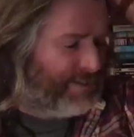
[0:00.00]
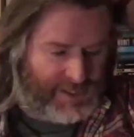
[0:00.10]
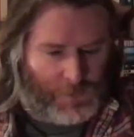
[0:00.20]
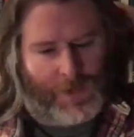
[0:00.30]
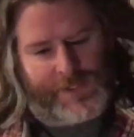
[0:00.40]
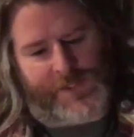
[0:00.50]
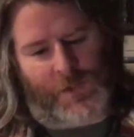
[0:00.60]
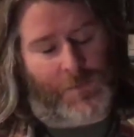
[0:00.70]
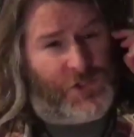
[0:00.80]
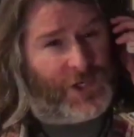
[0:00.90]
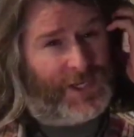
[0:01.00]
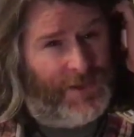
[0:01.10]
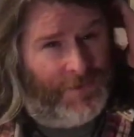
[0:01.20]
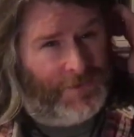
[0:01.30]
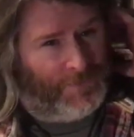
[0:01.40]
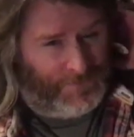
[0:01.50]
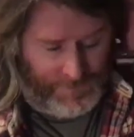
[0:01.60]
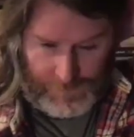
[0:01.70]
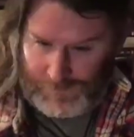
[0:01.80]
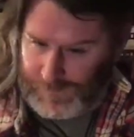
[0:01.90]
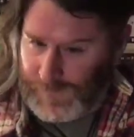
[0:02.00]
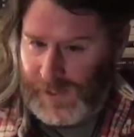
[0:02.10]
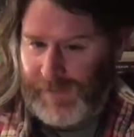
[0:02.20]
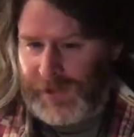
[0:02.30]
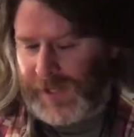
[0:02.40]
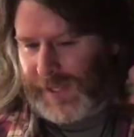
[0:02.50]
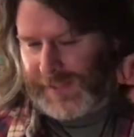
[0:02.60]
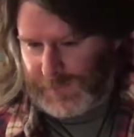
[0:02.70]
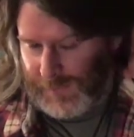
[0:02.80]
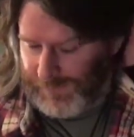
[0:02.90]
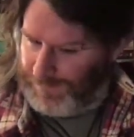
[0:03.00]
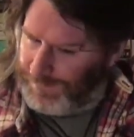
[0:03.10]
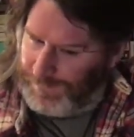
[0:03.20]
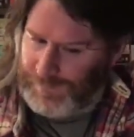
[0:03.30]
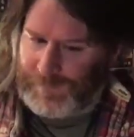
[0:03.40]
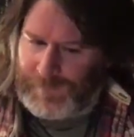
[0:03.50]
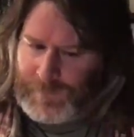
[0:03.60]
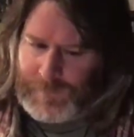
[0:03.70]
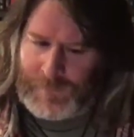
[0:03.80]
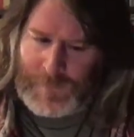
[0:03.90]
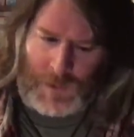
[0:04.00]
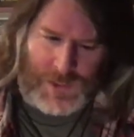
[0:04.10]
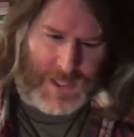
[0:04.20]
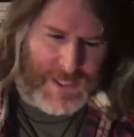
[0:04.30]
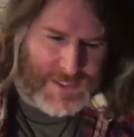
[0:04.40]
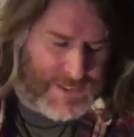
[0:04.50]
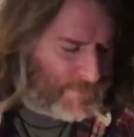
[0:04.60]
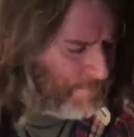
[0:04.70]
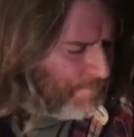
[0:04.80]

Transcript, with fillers: This one is super tricky. You're never going to get this one. Goes like this.